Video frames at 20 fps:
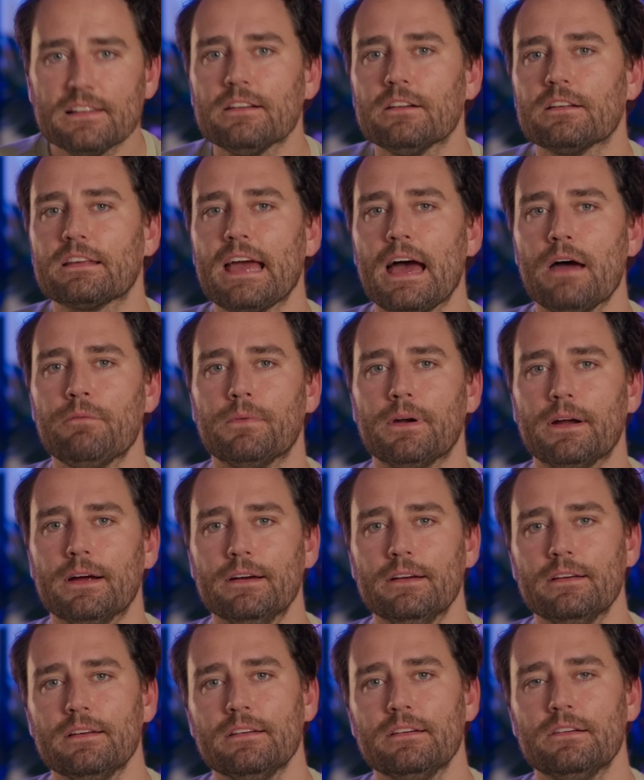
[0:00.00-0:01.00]
little camera
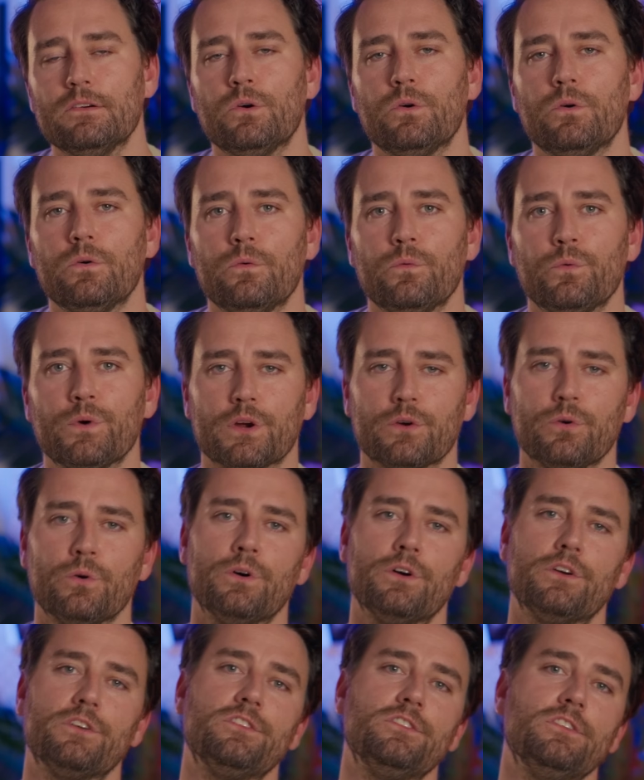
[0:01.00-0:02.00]

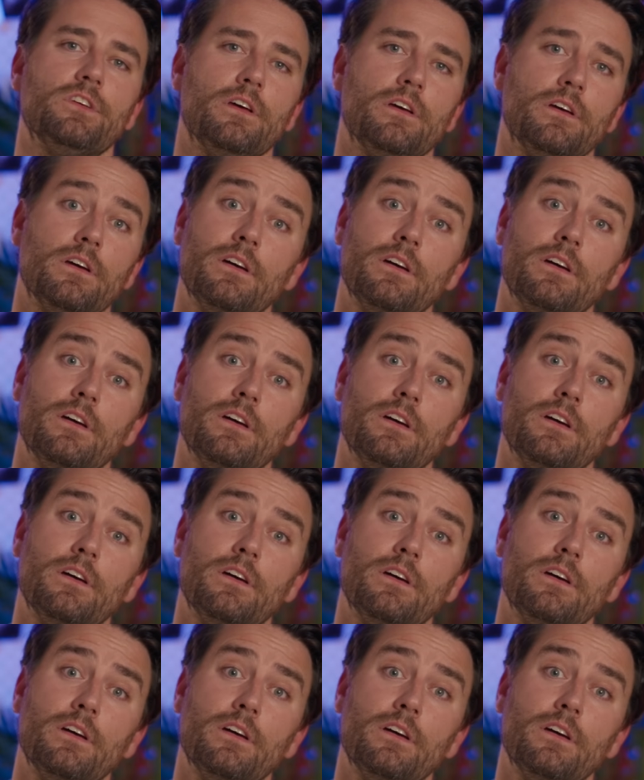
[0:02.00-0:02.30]
records